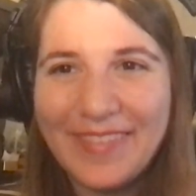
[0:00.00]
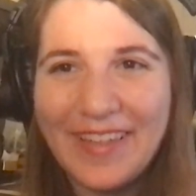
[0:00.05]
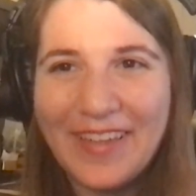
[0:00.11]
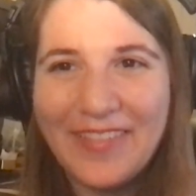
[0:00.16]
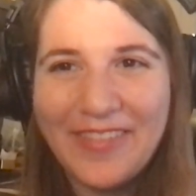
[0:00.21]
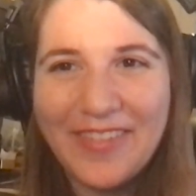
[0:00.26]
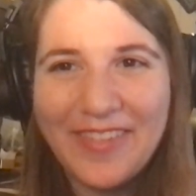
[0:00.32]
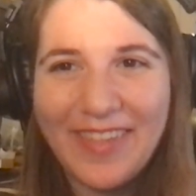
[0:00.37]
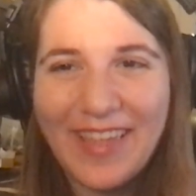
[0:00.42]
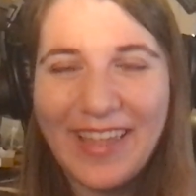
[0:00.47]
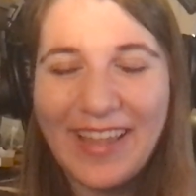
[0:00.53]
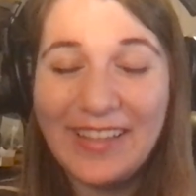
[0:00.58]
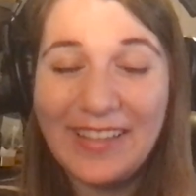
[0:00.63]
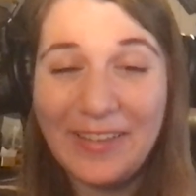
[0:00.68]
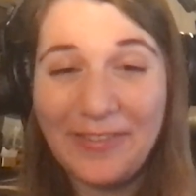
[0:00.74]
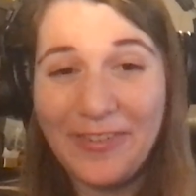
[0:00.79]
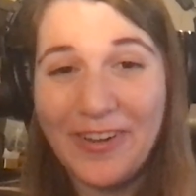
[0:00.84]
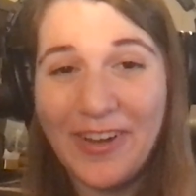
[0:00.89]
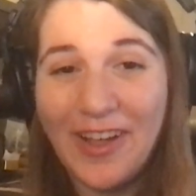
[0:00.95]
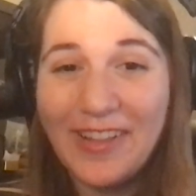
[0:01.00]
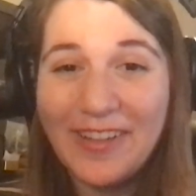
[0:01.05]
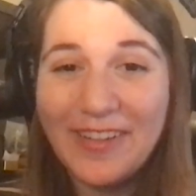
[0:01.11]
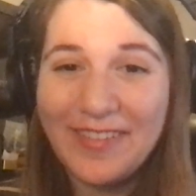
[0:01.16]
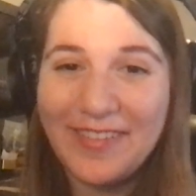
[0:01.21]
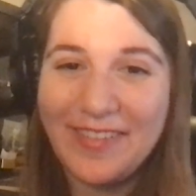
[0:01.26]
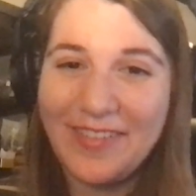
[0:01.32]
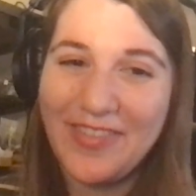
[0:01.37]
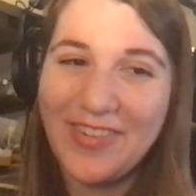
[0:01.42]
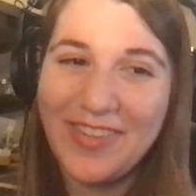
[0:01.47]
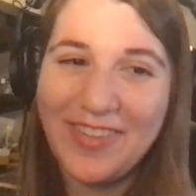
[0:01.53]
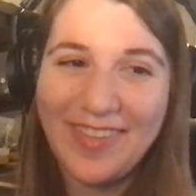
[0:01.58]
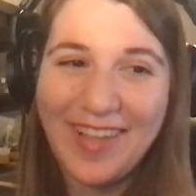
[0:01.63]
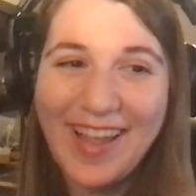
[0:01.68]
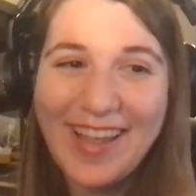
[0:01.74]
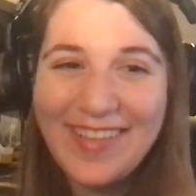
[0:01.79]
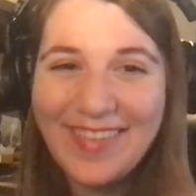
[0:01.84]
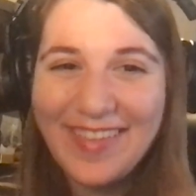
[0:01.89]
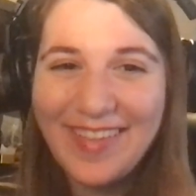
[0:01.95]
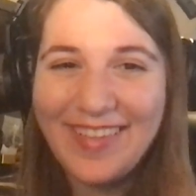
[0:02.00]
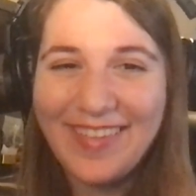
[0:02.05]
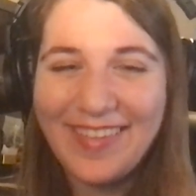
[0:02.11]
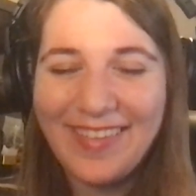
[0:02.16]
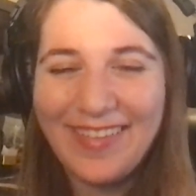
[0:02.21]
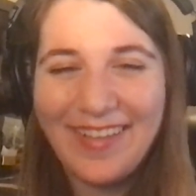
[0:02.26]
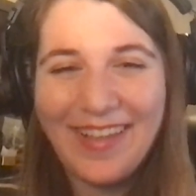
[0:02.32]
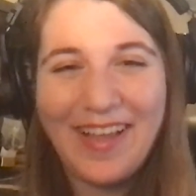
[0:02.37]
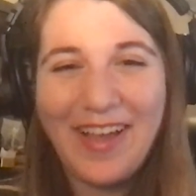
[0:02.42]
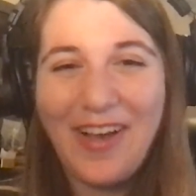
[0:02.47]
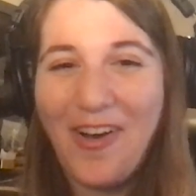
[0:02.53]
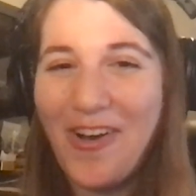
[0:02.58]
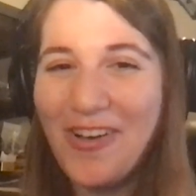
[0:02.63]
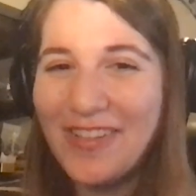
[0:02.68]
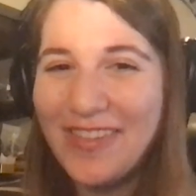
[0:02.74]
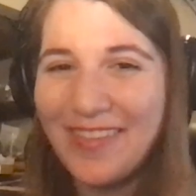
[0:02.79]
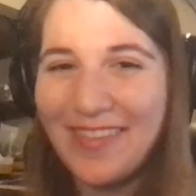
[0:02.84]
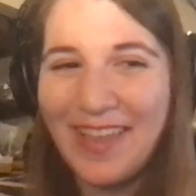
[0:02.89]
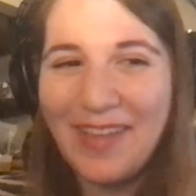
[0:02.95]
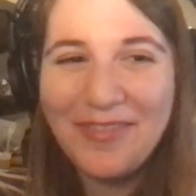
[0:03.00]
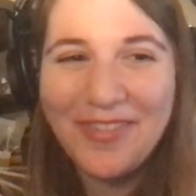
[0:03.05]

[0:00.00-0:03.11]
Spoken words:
It was like different colors, different sizes, all the same